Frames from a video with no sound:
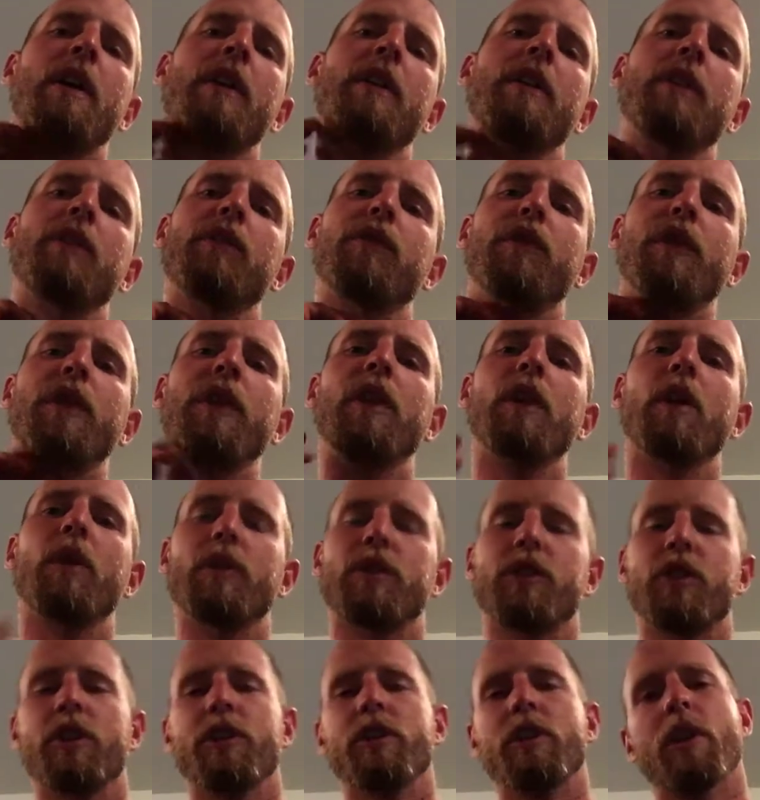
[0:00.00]
video is
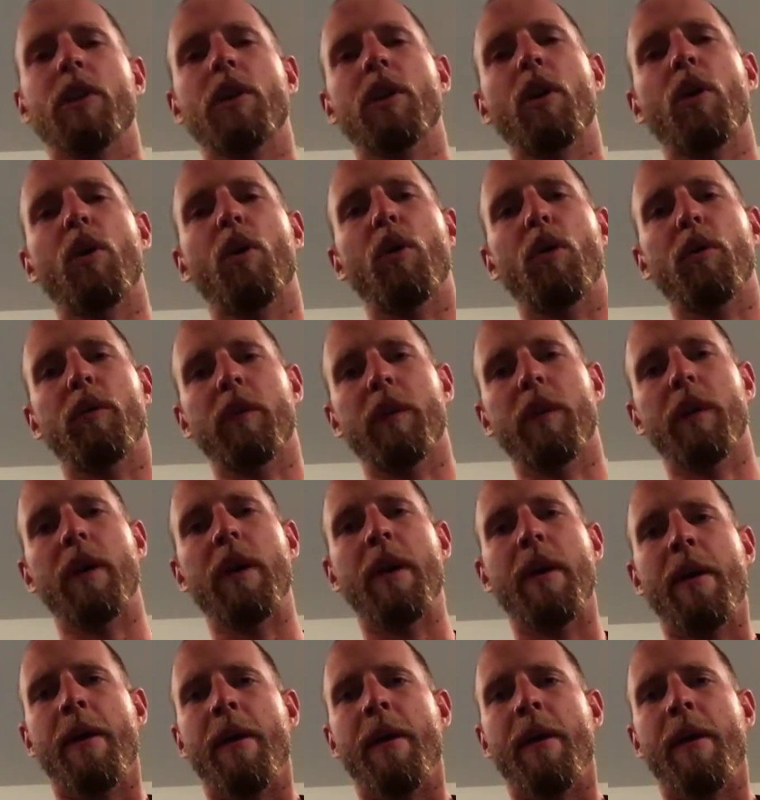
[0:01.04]
just going to go over